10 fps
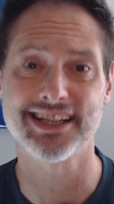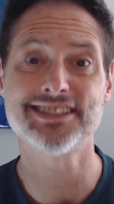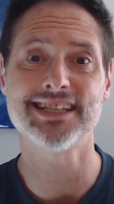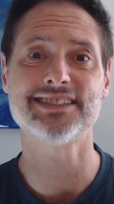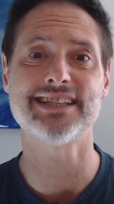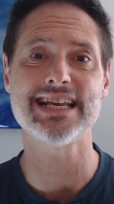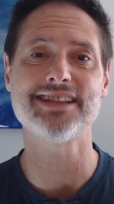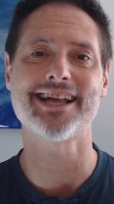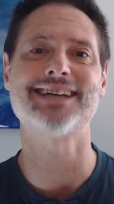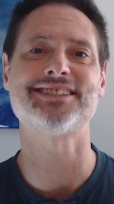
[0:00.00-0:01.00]
This is
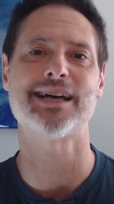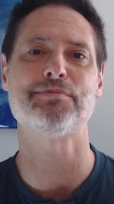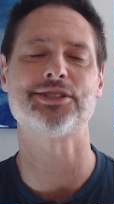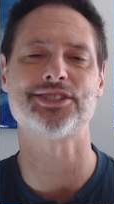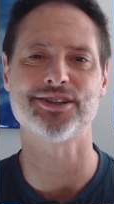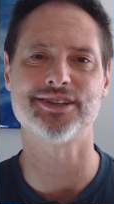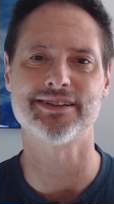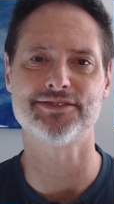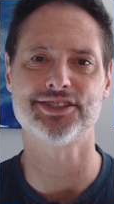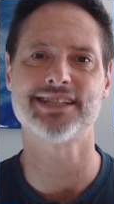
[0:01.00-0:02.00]
the last episode
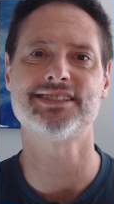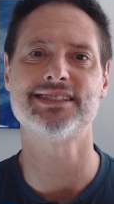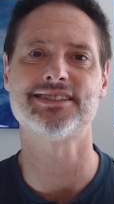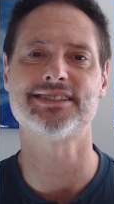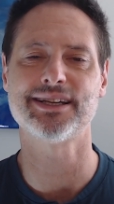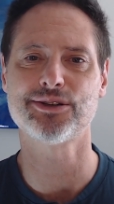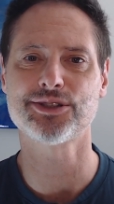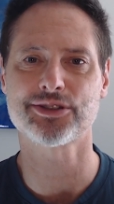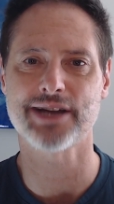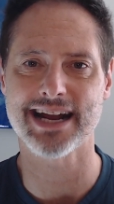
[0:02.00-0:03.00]
of Jesse's
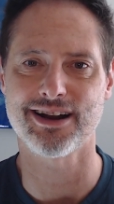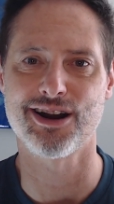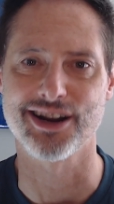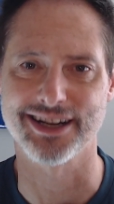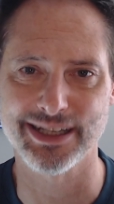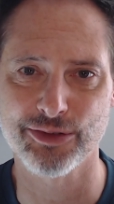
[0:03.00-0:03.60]
single-track arc,